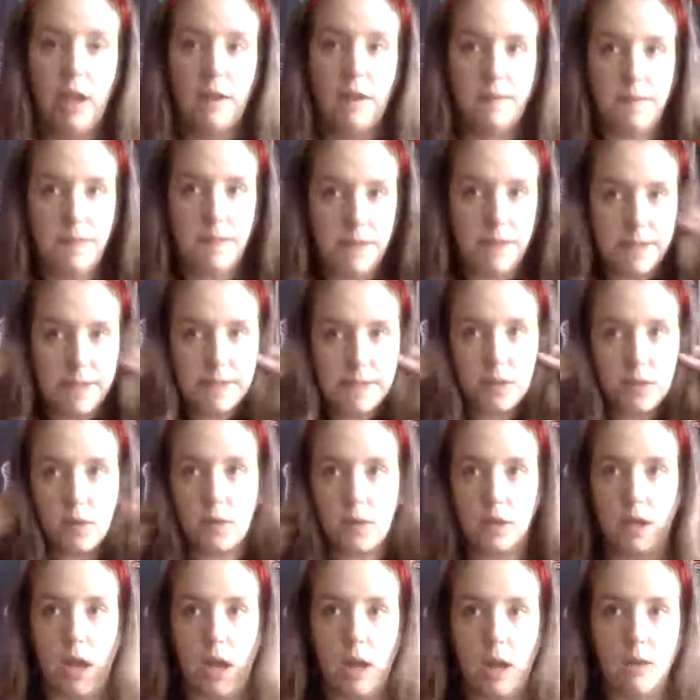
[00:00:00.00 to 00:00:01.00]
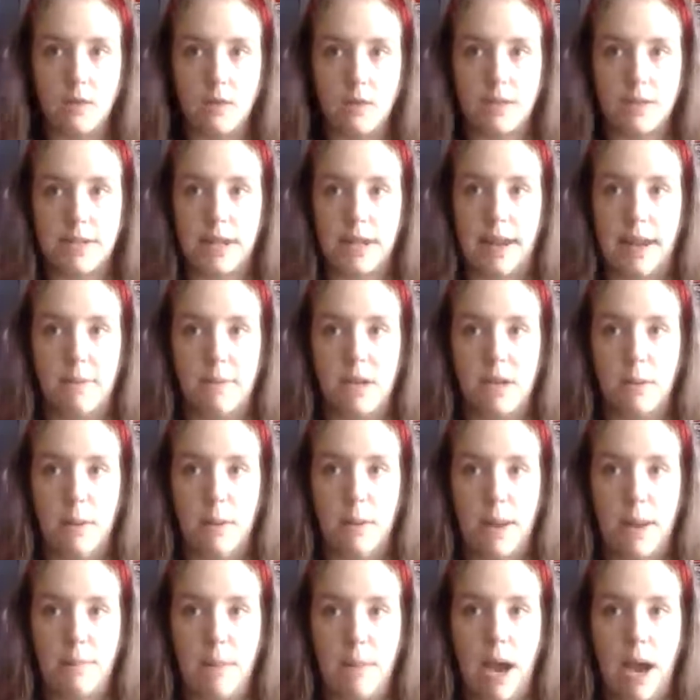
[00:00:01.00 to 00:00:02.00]
These are the colors that come into
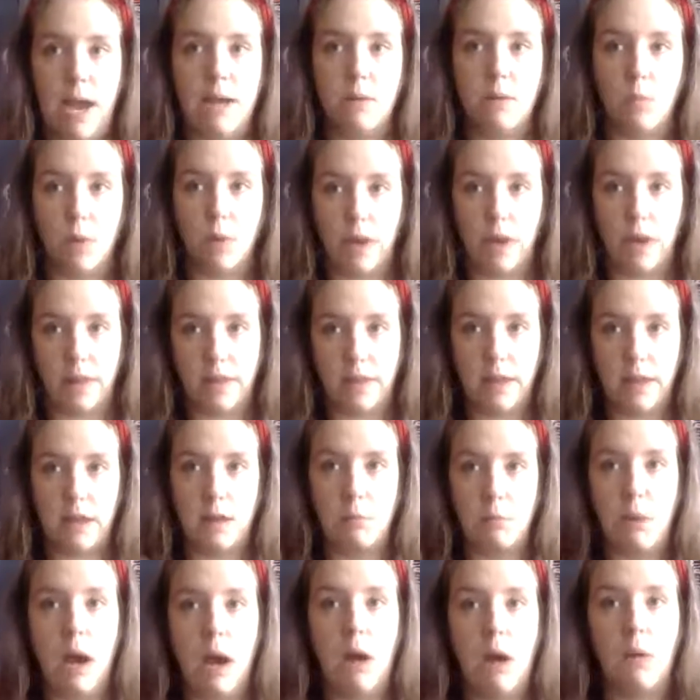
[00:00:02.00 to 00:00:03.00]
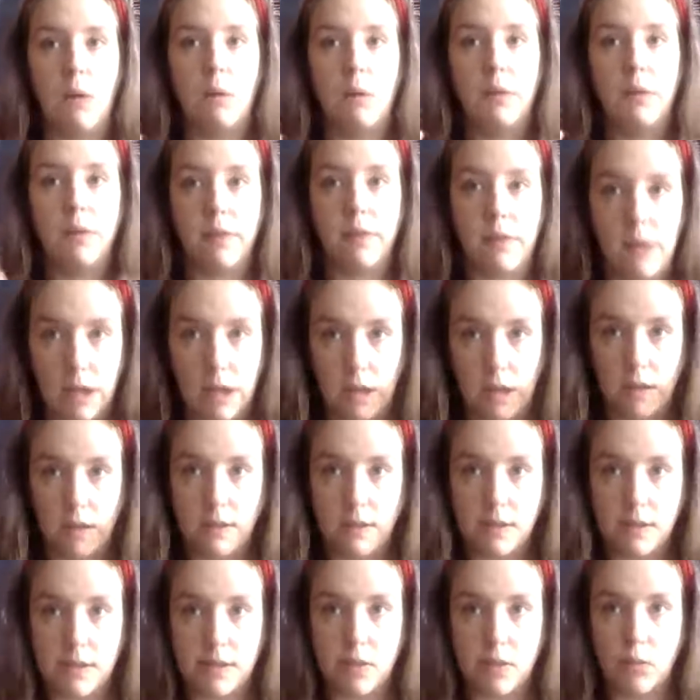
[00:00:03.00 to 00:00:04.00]
my mind when I think about
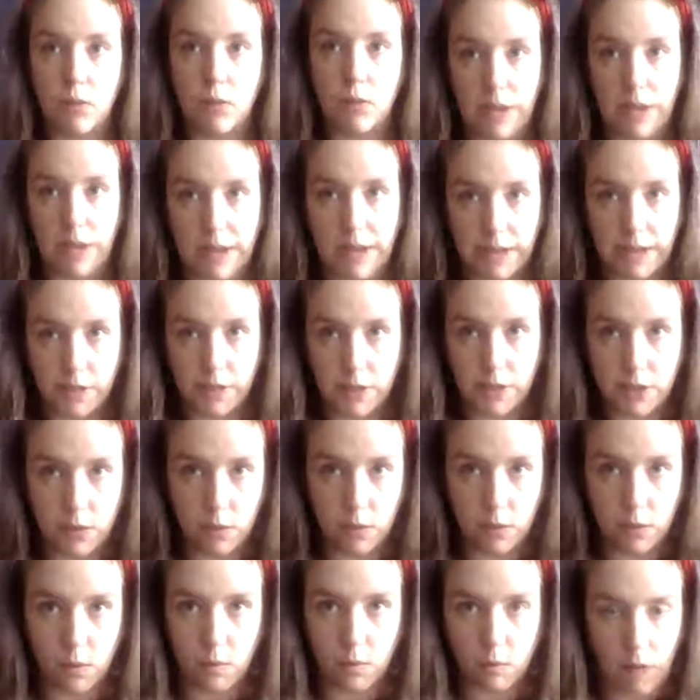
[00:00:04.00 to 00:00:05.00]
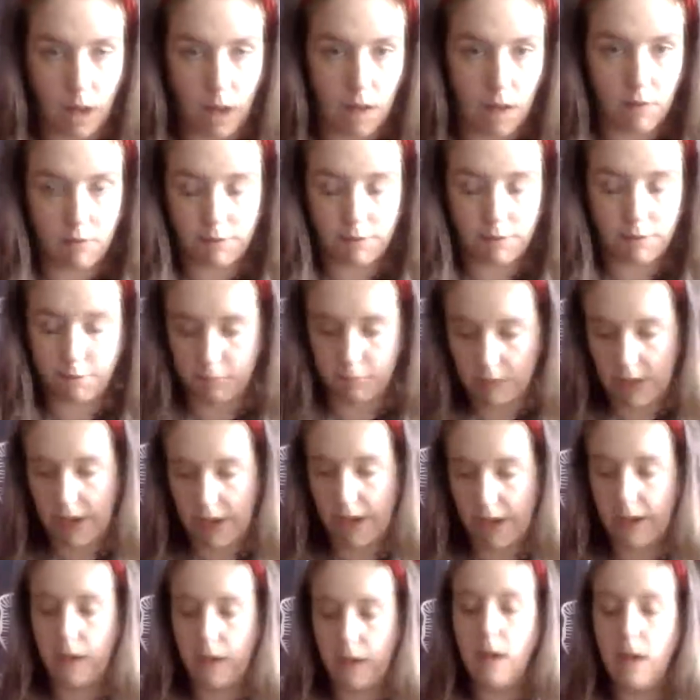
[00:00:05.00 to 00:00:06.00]
things related to love.
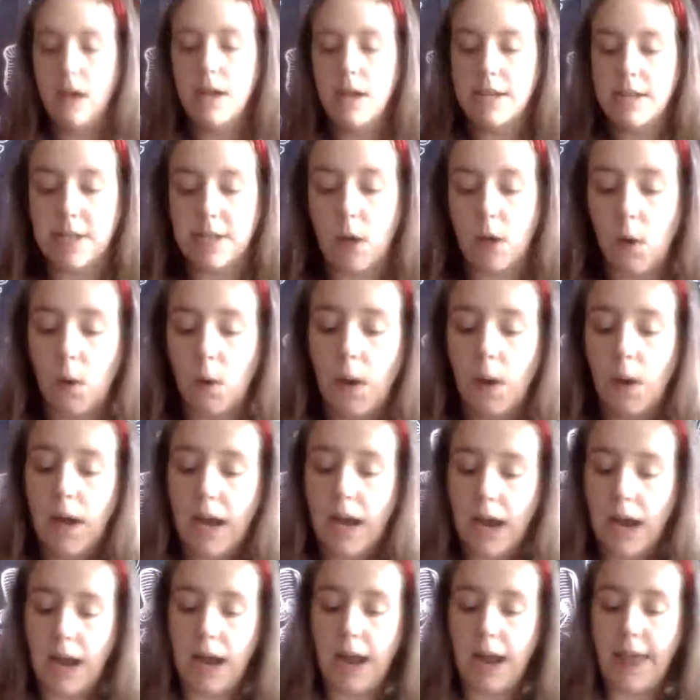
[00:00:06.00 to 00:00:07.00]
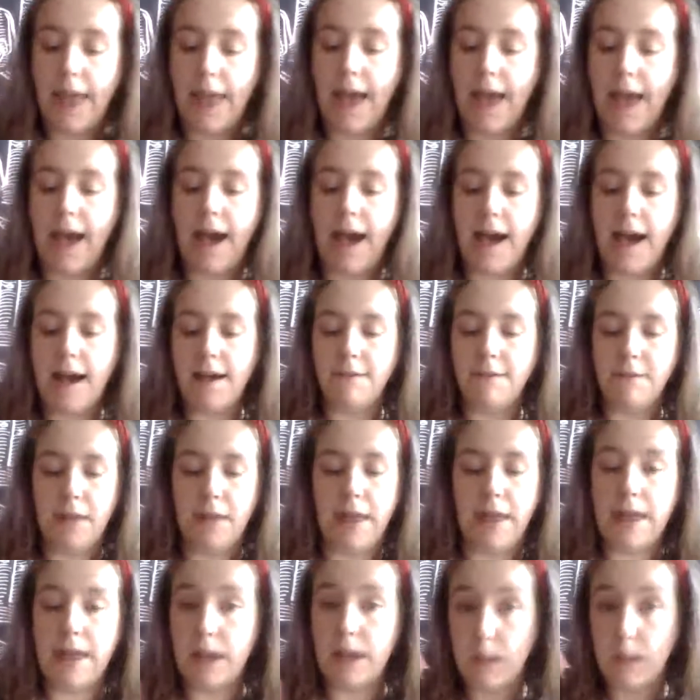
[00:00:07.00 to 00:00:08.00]
Okay? So I have
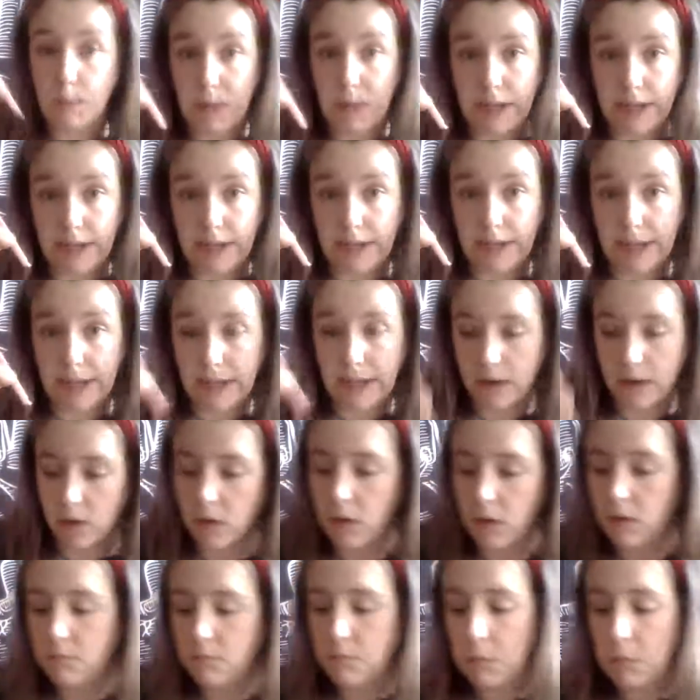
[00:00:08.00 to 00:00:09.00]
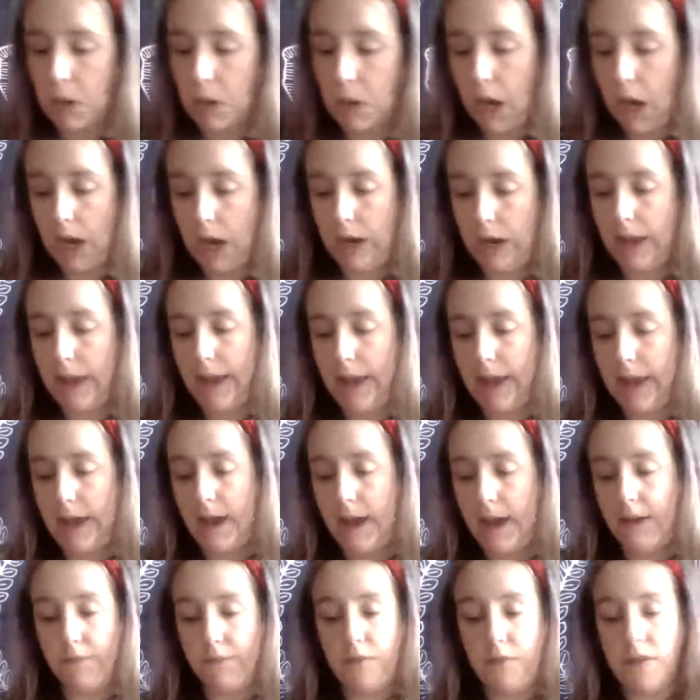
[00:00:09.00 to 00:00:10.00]
a pink candle, I
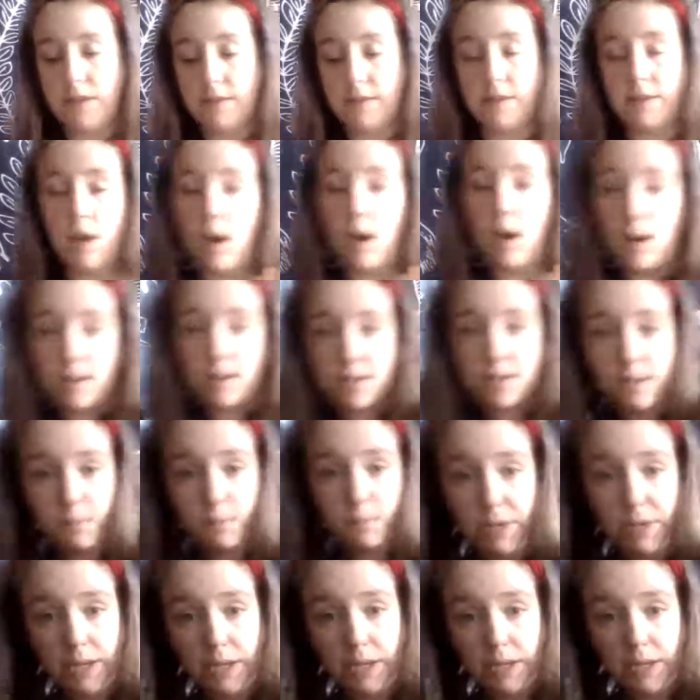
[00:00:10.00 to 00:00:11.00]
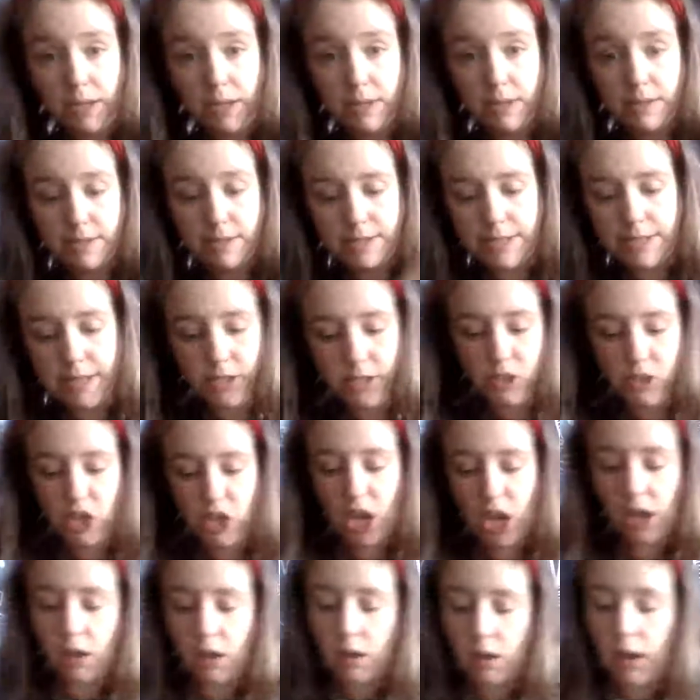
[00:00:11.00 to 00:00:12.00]
have this awesome pink
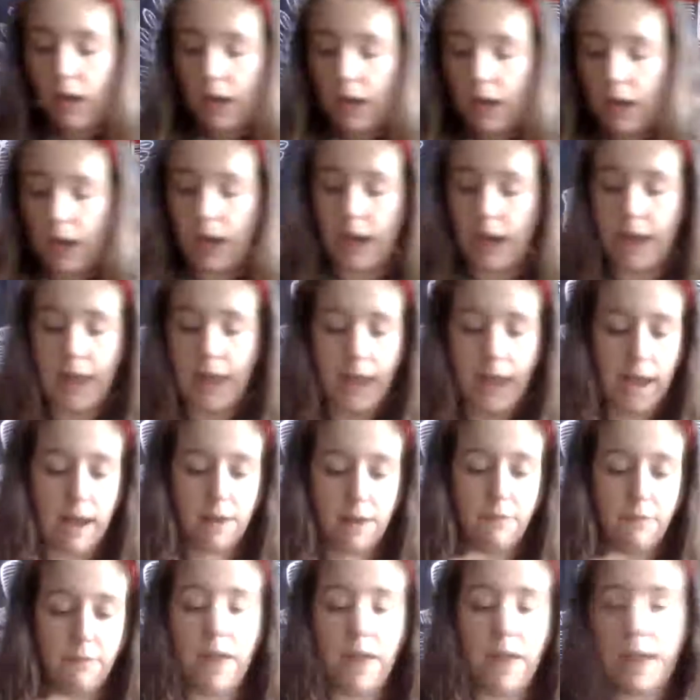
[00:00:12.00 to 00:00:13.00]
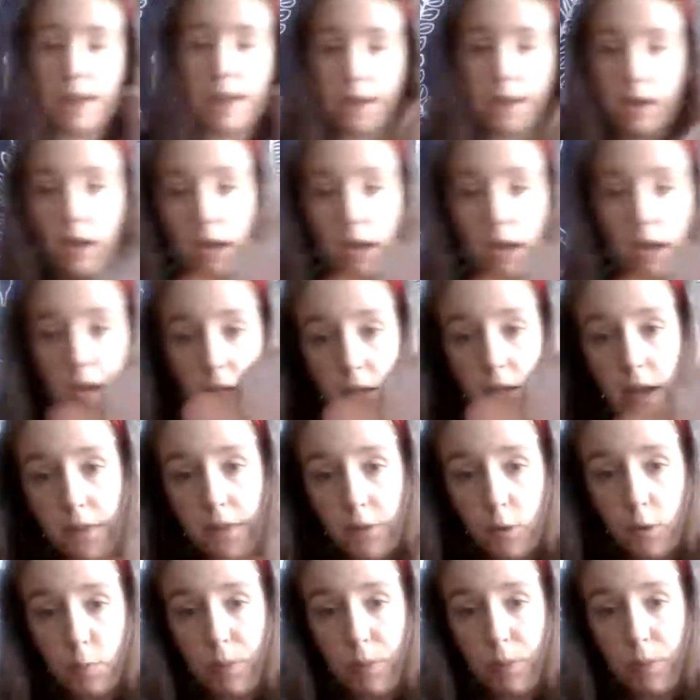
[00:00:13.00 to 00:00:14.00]
seashell. I have
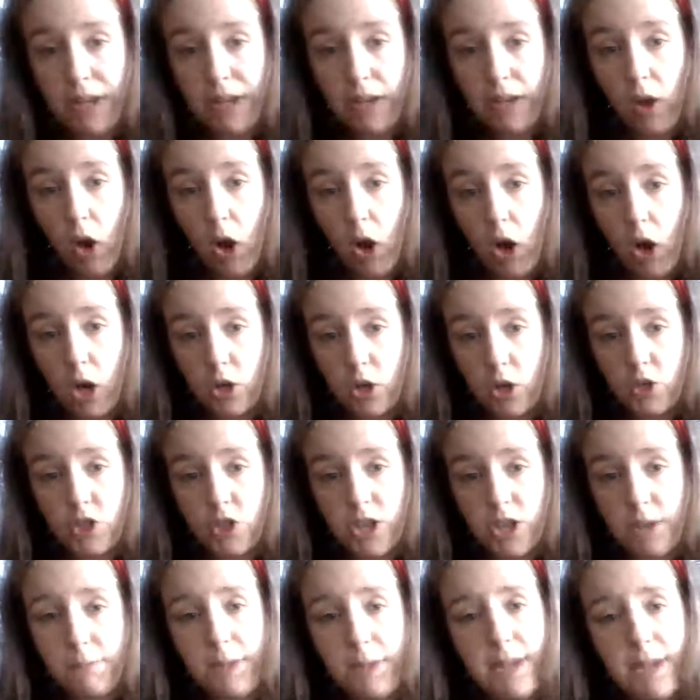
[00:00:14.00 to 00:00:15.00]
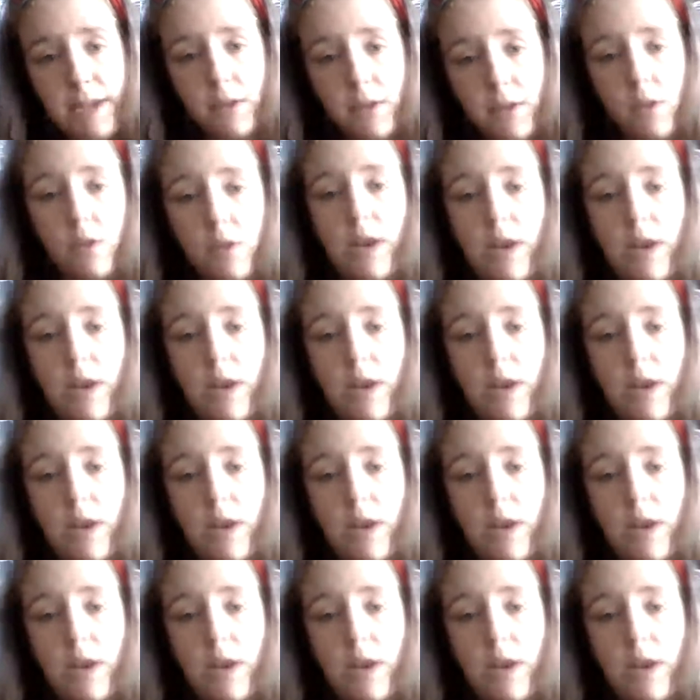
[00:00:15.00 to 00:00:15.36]
another pink heart-shaped candle.